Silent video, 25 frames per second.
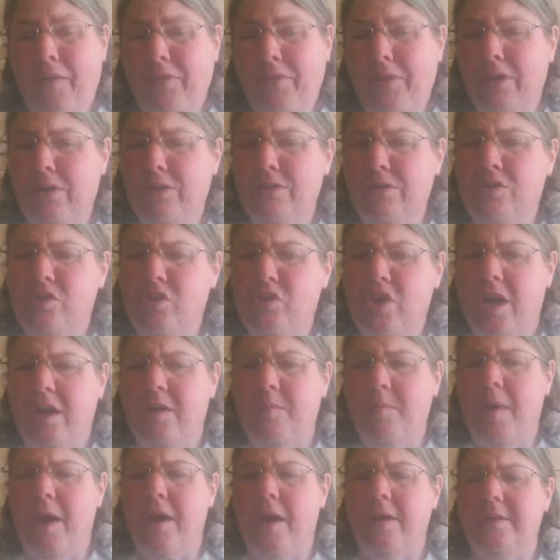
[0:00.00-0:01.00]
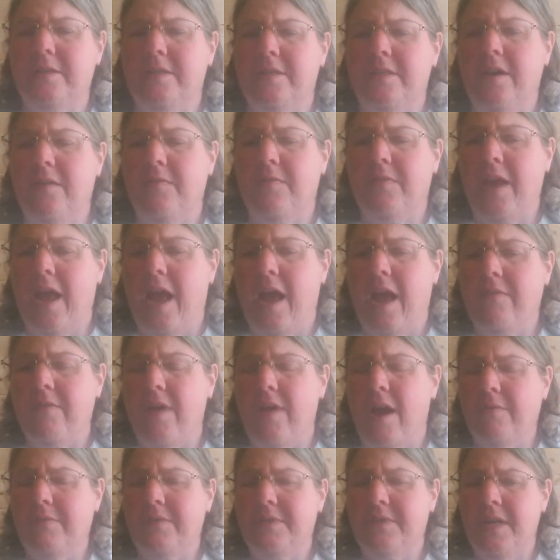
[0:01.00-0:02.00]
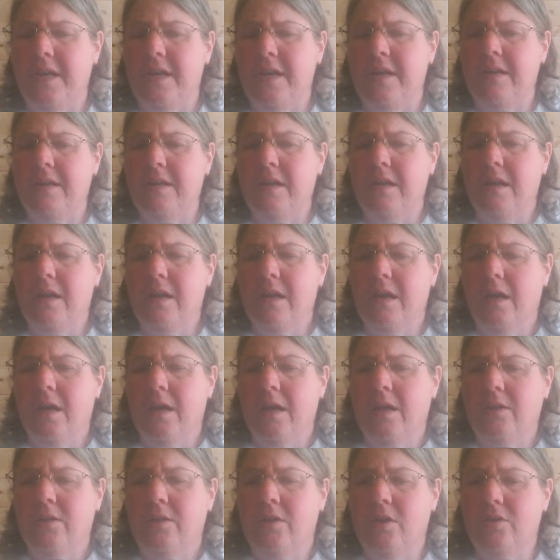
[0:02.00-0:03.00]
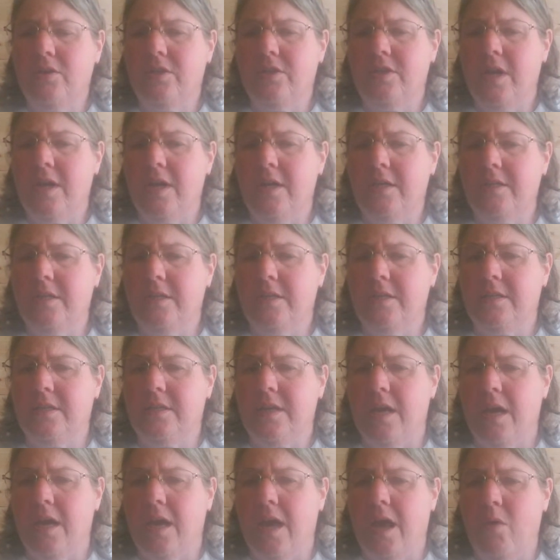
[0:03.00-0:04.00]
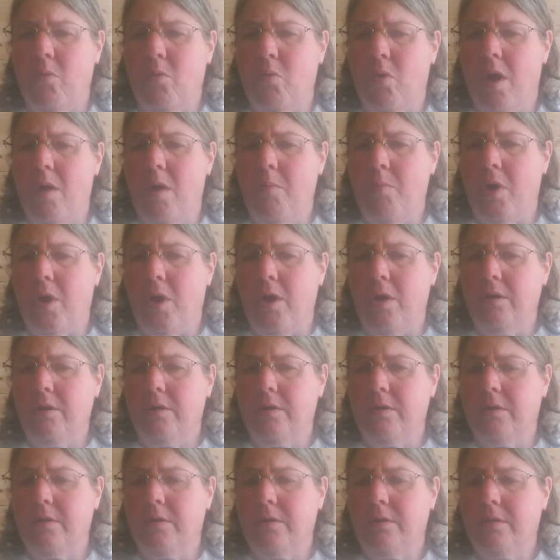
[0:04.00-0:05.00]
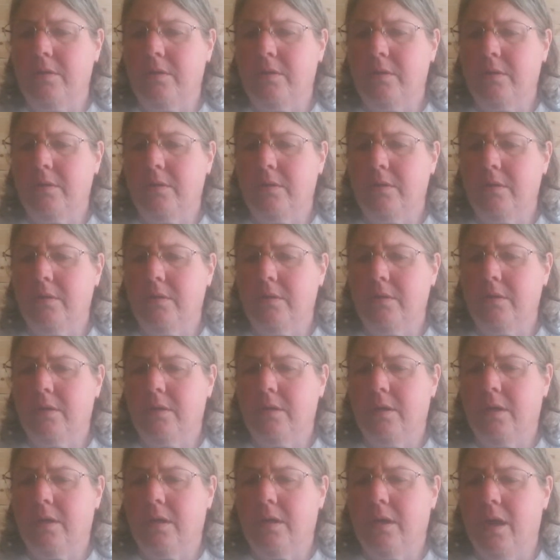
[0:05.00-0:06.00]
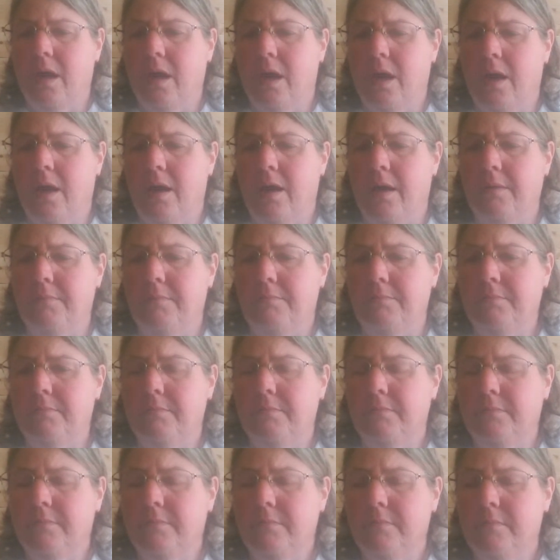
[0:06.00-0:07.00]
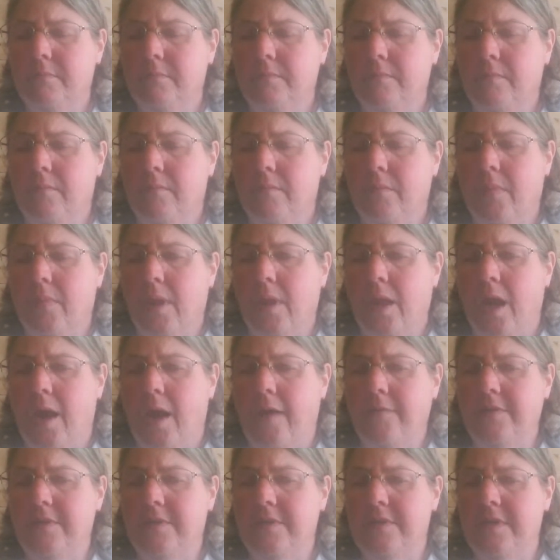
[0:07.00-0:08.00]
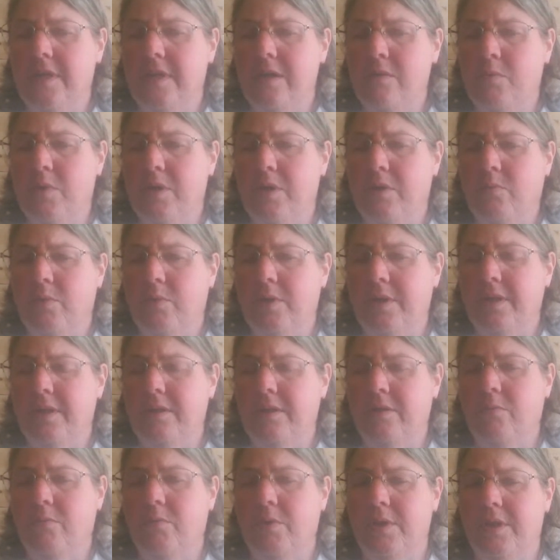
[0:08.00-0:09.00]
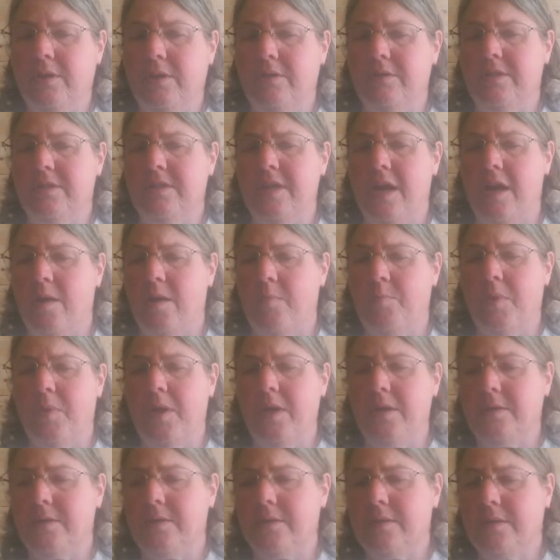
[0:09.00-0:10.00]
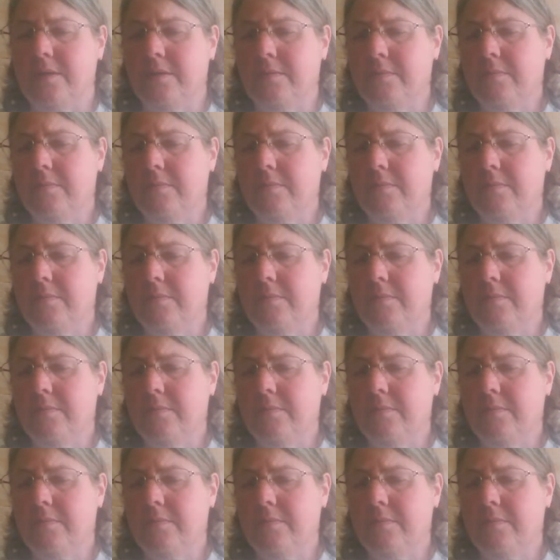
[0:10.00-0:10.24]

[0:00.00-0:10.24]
have to check them out and see if they have it. I've seen those things at Walmart. I have to see what their setup is.